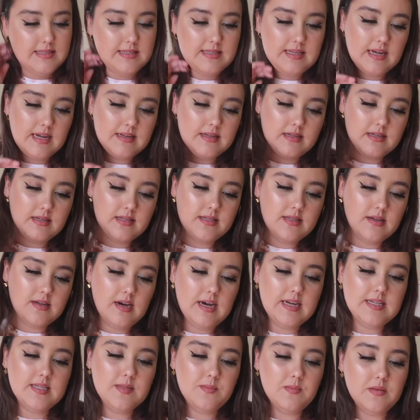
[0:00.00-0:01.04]
Satin
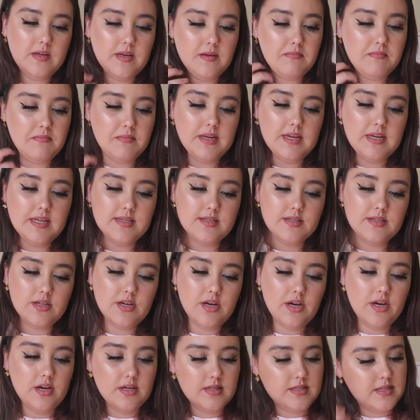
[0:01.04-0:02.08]
Side Split mini
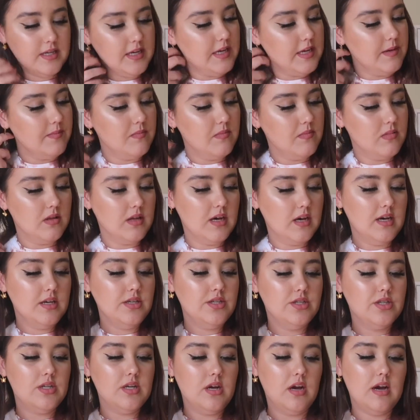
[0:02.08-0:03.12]
skirt in
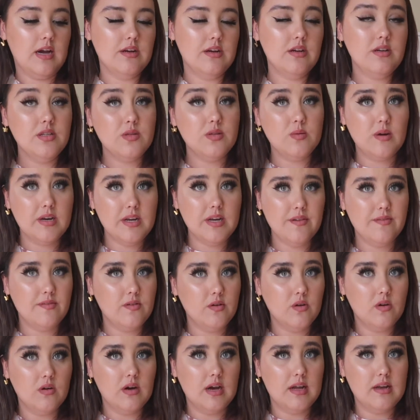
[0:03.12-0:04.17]
blush. I got
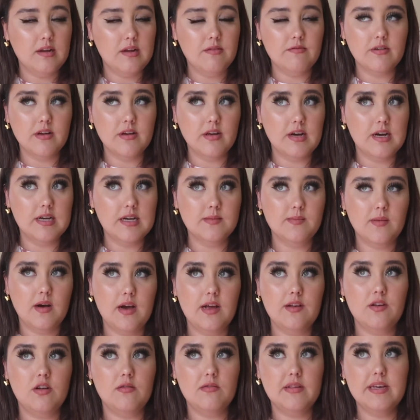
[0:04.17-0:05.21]
24, I didn't realize, but
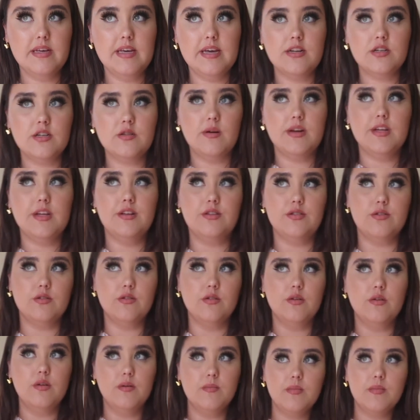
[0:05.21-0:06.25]
I normally get
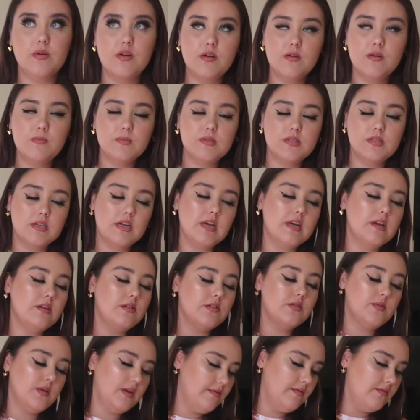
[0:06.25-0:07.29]
22 in bottoms and I
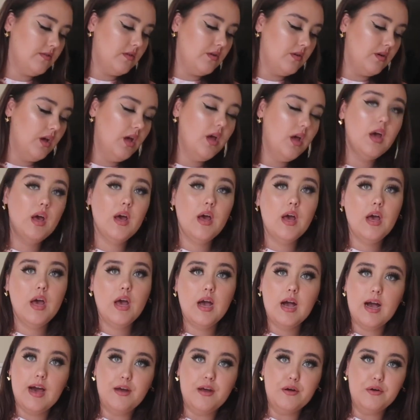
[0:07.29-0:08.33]
got 24.
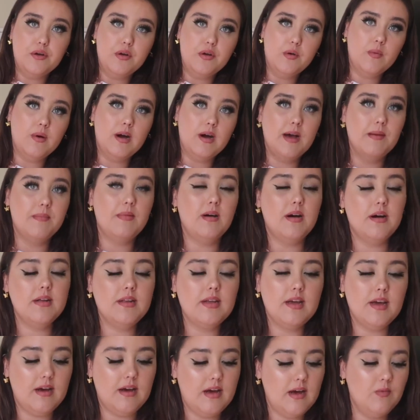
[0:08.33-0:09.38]
I don't know why, but
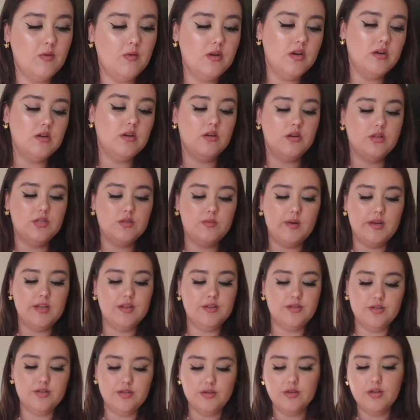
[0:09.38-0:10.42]
yeah, I would have got
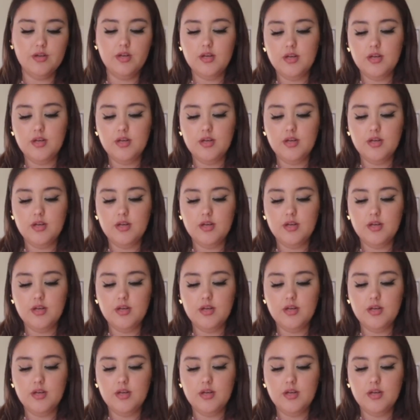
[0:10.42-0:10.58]
22.